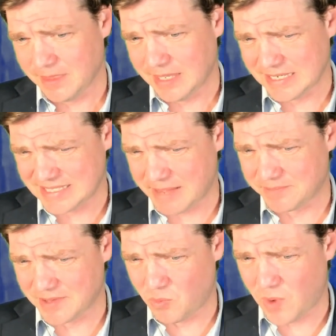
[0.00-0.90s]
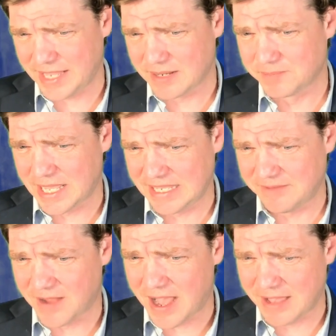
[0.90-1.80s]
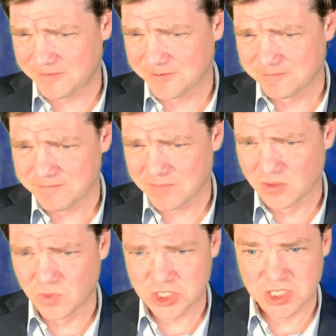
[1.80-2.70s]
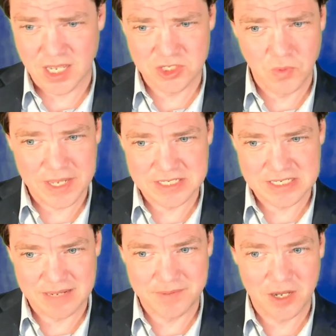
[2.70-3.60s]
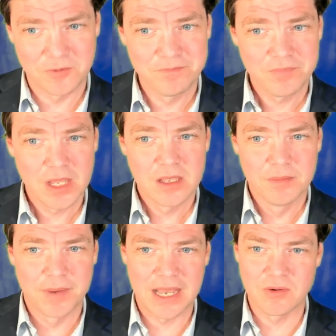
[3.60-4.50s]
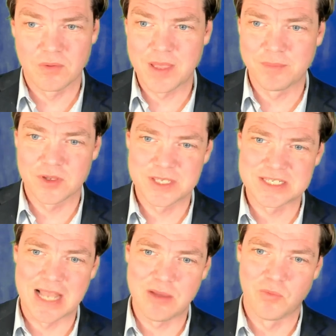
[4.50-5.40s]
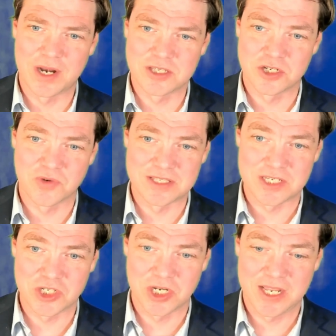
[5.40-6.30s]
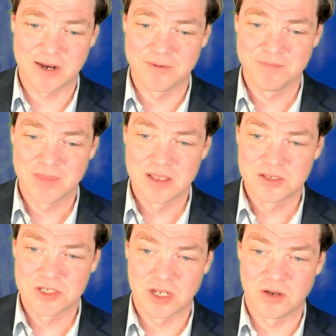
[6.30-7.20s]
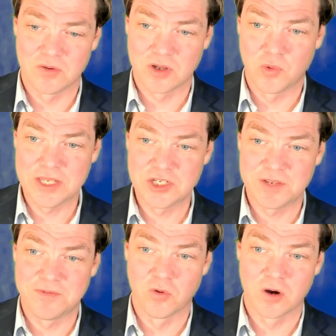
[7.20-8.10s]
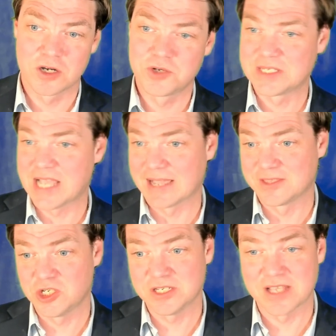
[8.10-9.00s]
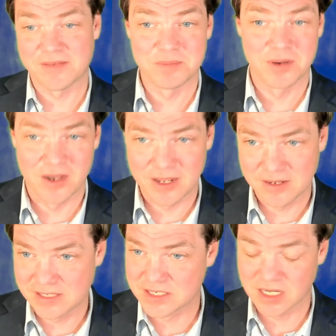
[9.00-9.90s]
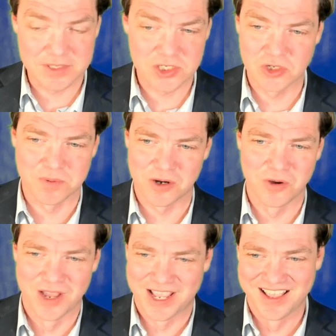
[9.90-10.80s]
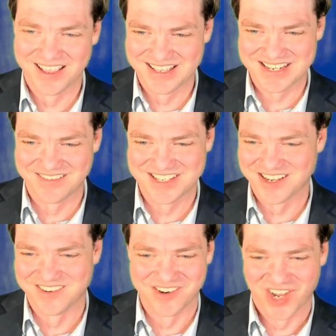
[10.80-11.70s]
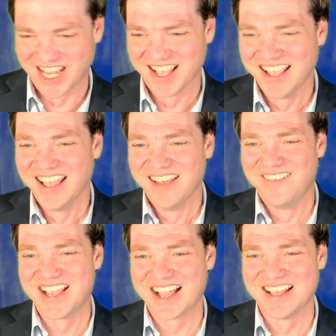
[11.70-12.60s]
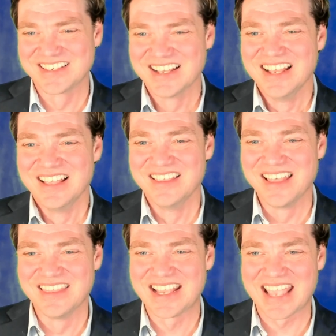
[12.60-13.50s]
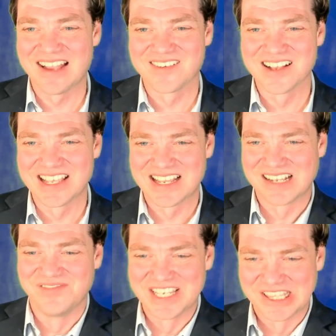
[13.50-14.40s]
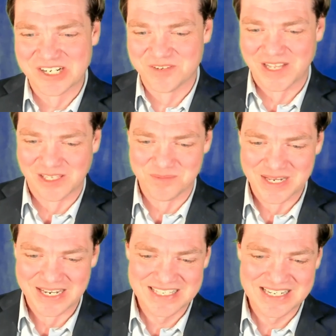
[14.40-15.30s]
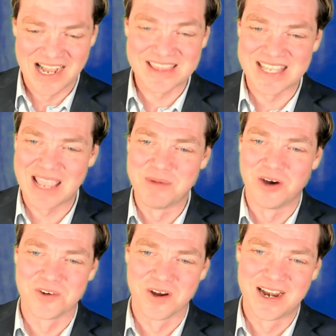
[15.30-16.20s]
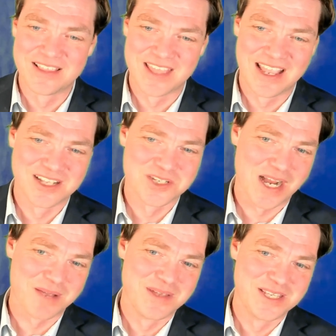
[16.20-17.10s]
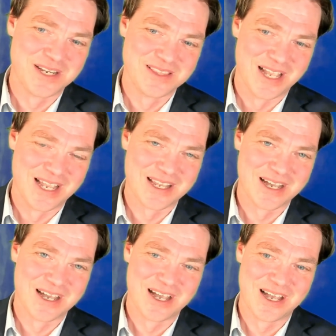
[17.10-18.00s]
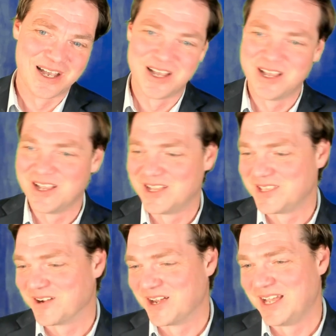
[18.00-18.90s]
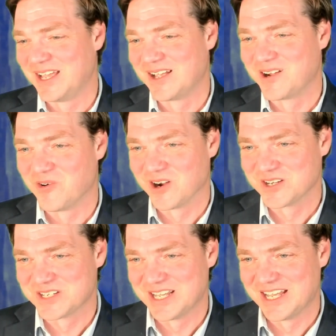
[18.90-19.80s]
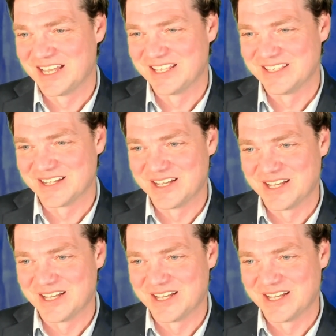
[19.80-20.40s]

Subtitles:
is that white can play e5, which does waste the tempo. But remember, this knight wanted to transition here. So queen g4 to attack the g7 pawn is going to be super annoying. It's going to be so annoying because they can't really complete their development. It's not the game over or anything. It's recommended in like a Uri course, and